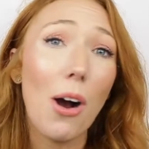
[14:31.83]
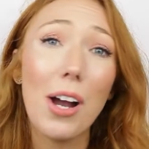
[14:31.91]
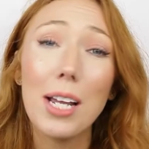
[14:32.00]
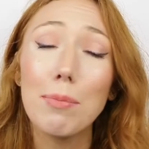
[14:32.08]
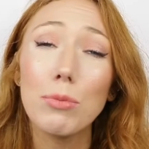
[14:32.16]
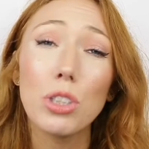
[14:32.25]
I
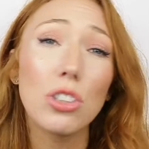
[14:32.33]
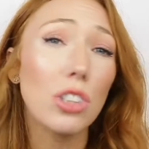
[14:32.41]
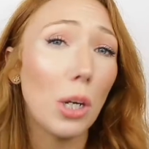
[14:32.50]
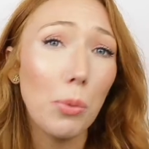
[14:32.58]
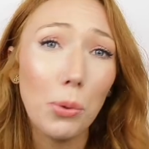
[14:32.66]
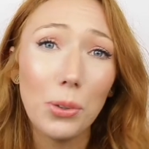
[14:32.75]
am
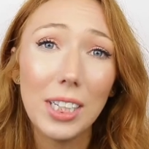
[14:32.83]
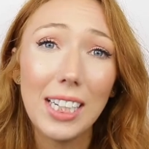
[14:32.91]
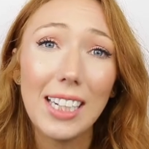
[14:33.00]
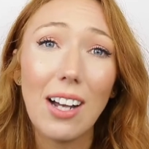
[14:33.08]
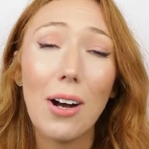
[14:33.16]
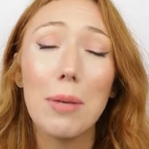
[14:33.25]
so
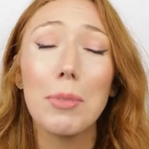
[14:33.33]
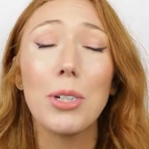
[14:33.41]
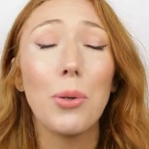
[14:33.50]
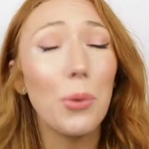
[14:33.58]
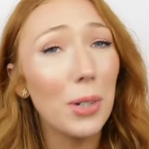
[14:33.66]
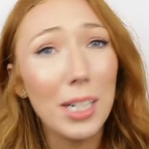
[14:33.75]
oily, I'm an
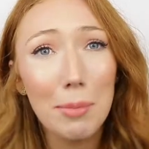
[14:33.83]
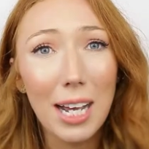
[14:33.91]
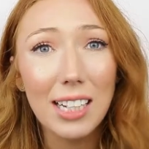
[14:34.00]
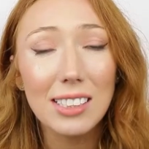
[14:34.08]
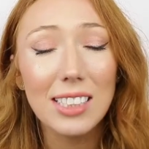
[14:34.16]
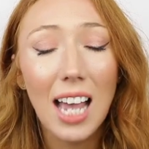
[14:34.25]
oily
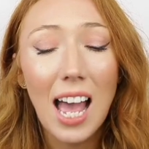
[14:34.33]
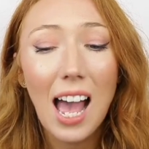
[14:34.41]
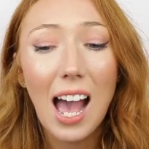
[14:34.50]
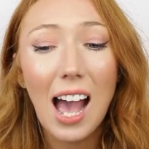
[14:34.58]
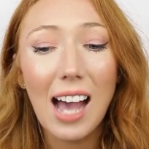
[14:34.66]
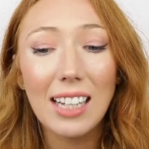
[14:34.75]
mess,
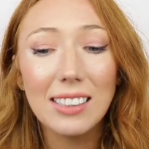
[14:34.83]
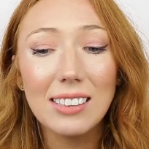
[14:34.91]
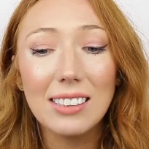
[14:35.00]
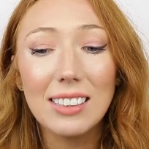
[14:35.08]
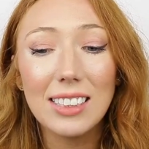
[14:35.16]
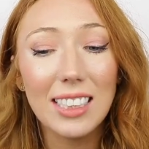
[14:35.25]

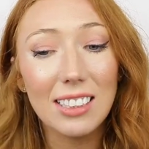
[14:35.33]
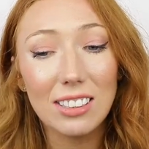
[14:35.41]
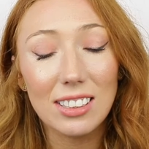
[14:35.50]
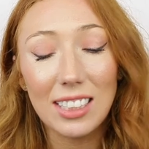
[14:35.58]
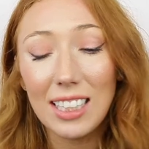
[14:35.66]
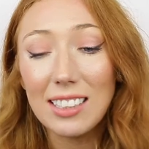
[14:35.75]
and
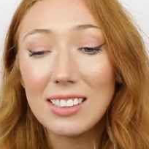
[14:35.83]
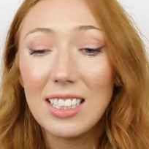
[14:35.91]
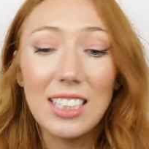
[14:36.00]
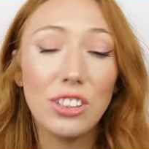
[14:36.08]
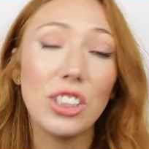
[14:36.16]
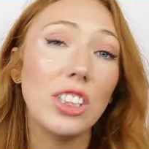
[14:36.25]
it's
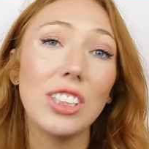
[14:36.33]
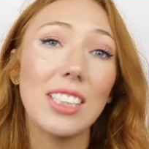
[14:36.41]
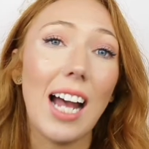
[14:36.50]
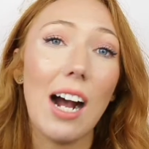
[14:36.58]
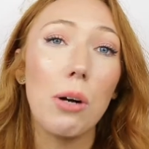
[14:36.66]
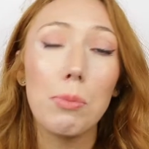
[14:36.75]
literally just
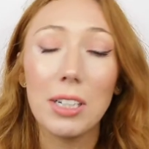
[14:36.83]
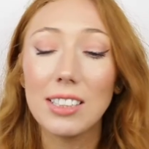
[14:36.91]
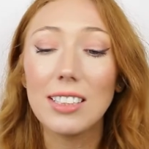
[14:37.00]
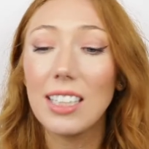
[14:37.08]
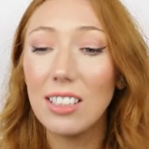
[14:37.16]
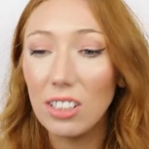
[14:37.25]
how my
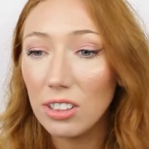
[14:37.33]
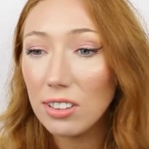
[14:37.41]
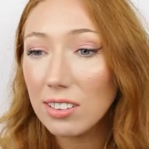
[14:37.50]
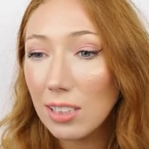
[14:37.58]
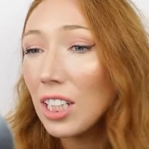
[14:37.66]
skin looks.